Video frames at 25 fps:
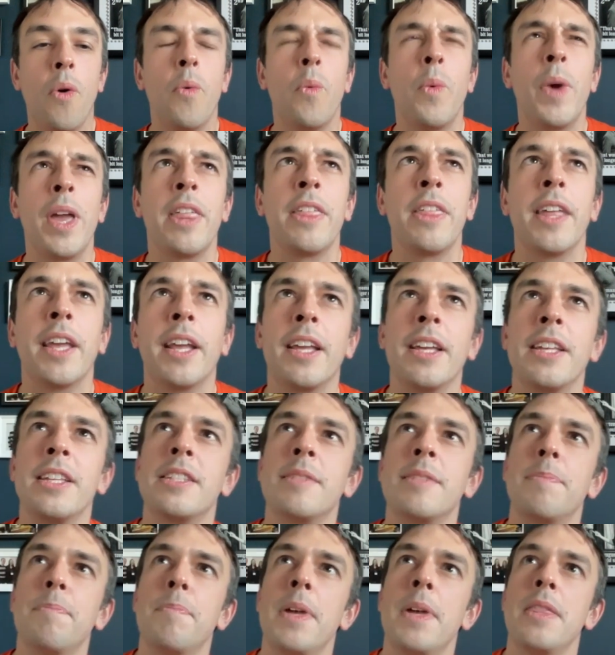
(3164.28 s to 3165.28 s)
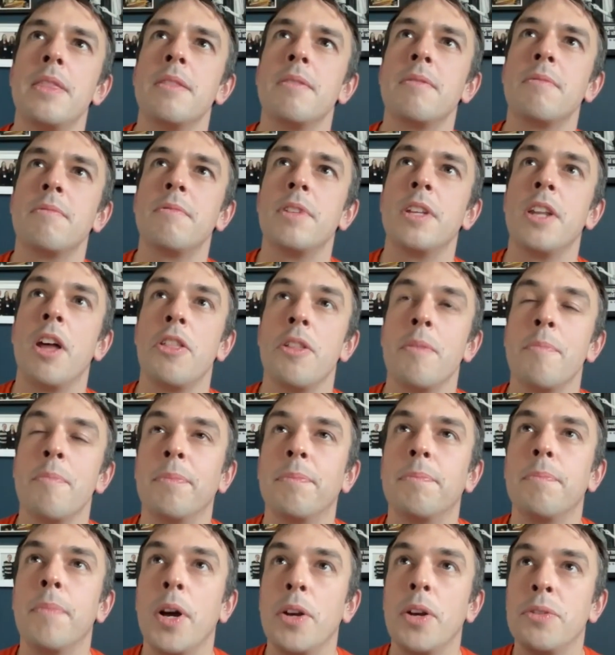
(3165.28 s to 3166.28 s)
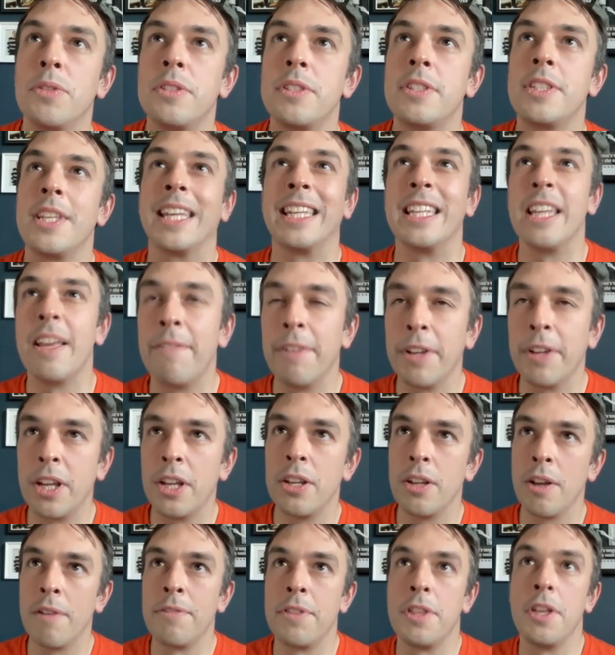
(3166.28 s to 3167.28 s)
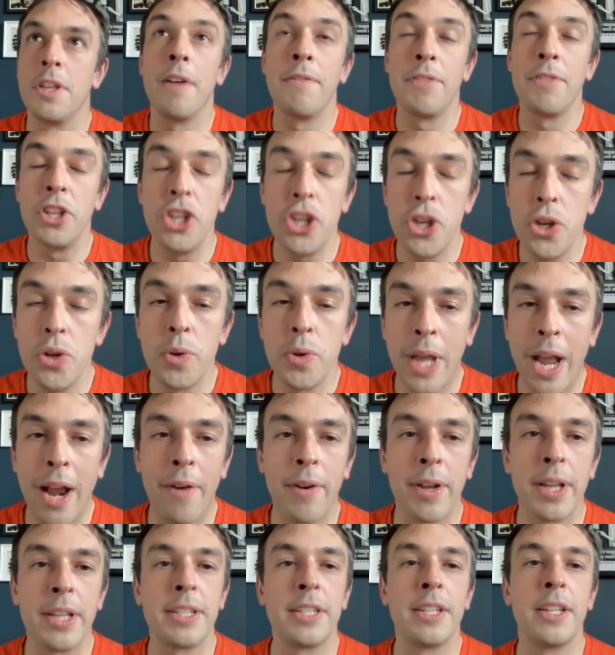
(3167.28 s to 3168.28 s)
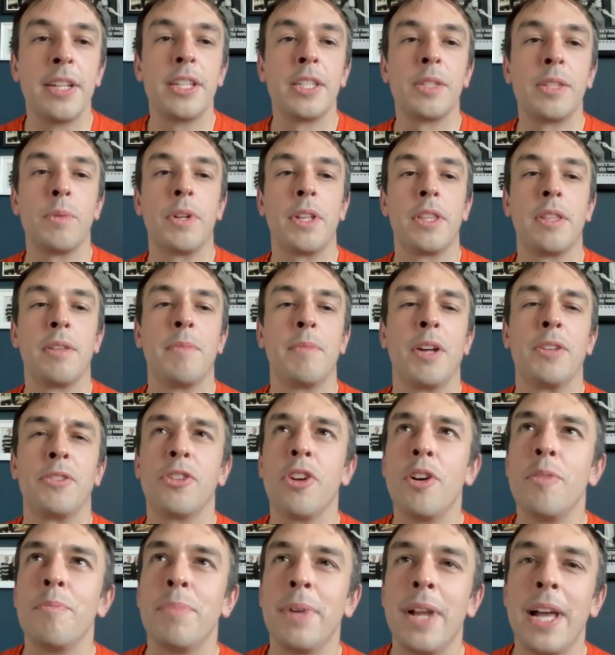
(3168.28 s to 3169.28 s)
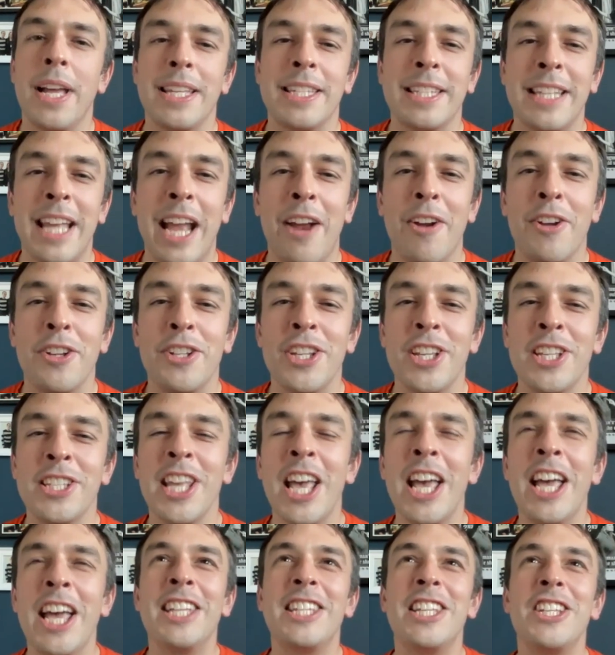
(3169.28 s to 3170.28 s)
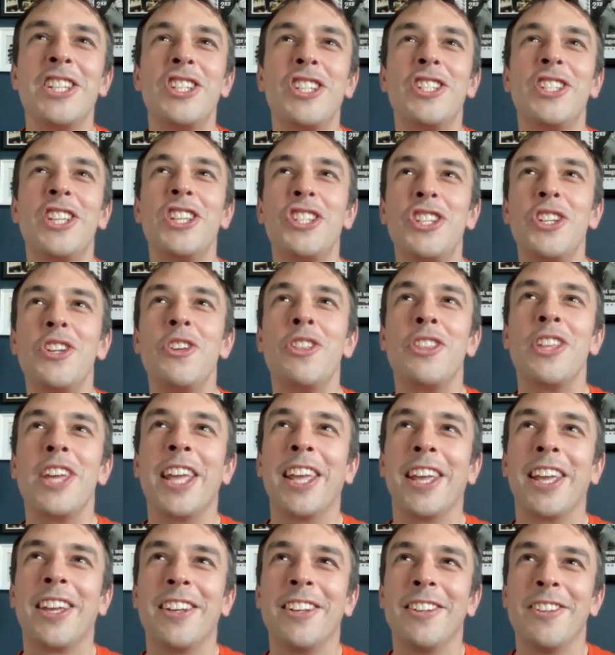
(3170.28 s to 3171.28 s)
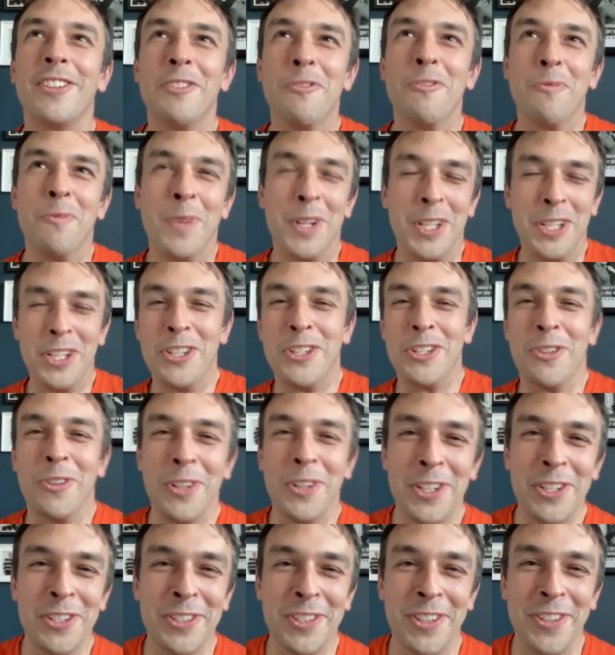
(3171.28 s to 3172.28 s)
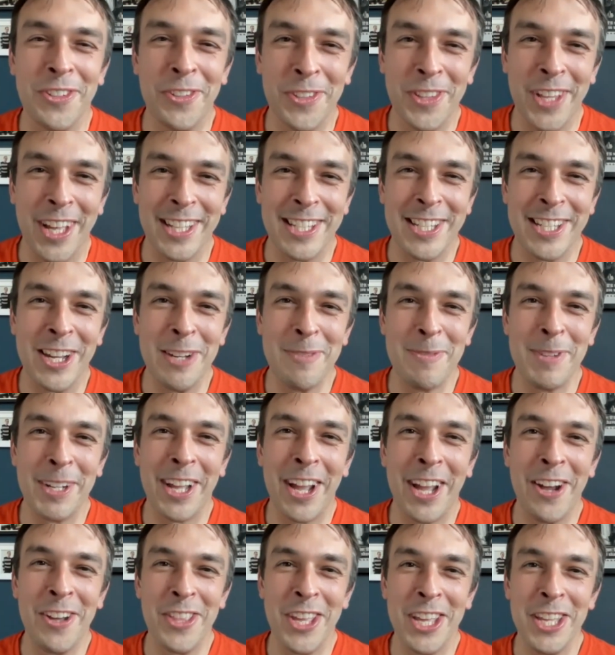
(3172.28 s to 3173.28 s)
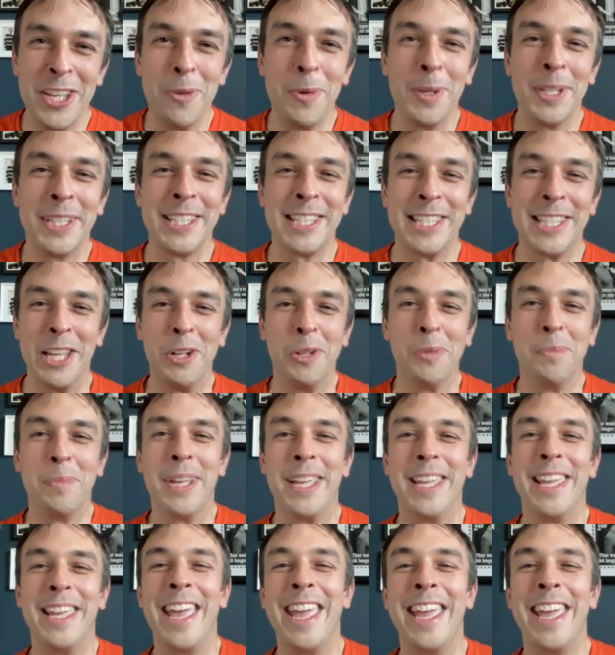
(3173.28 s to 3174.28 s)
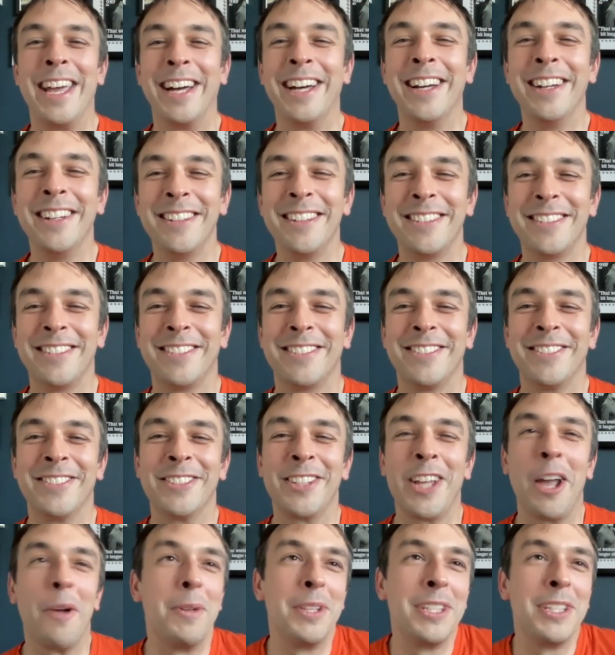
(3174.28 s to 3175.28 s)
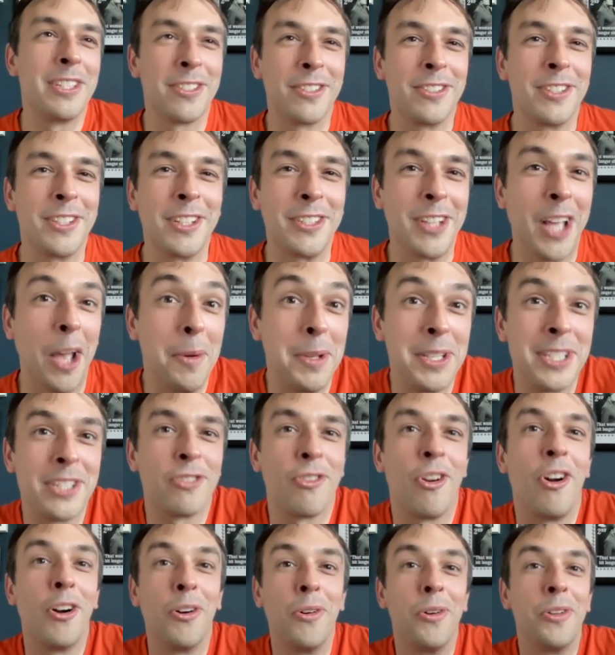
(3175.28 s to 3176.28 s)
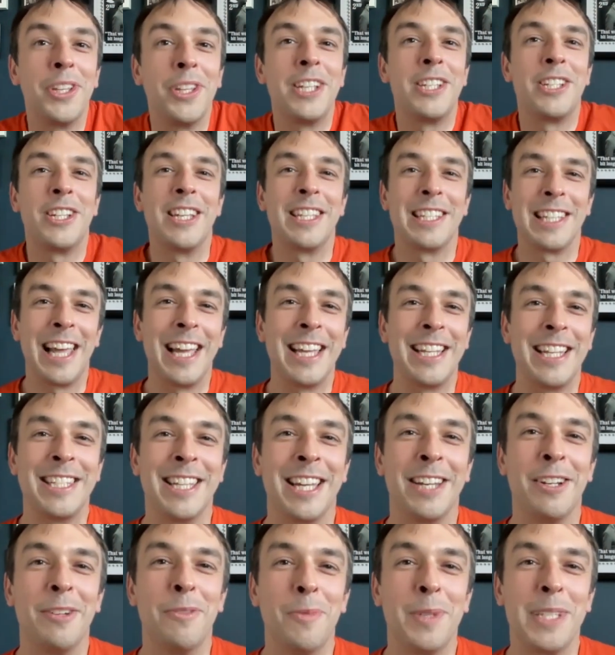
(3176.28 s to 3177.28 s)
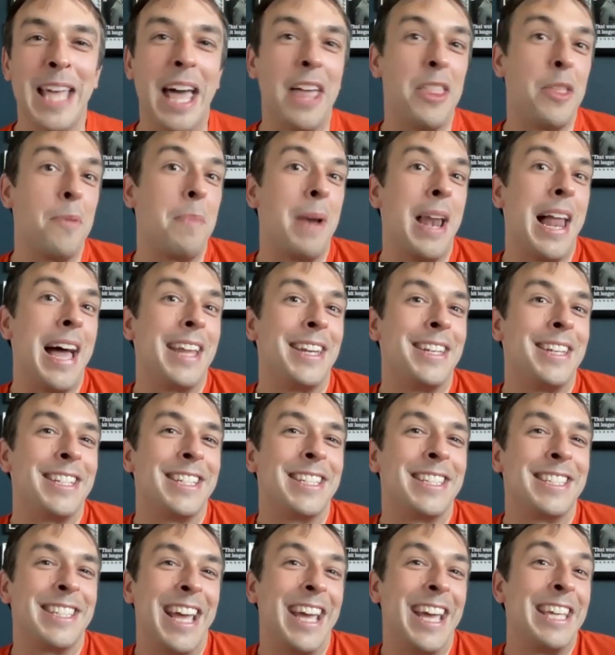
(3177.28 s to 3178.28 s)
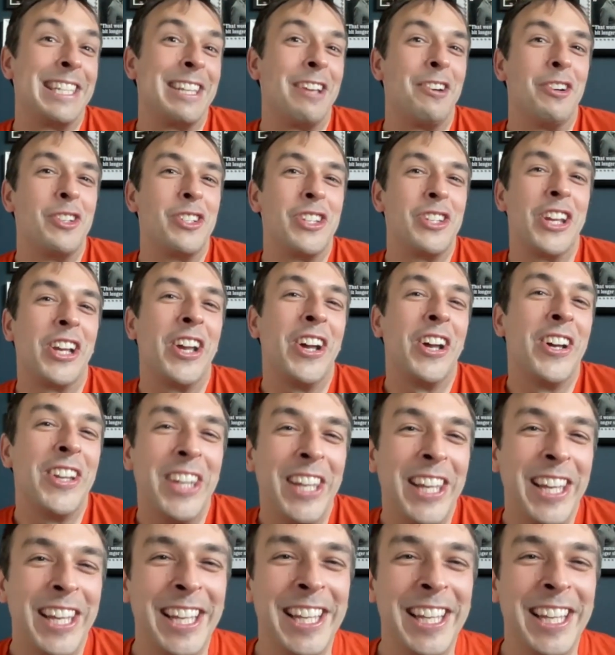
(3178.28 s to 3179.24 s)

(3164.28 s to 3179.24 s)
we think has been, you know, the most significant of the new characters, one of the most complex characters. Did you think, when you joined all that time ago, that you would still be here going strong all these years later? Was that the plan, to stay as long as you could?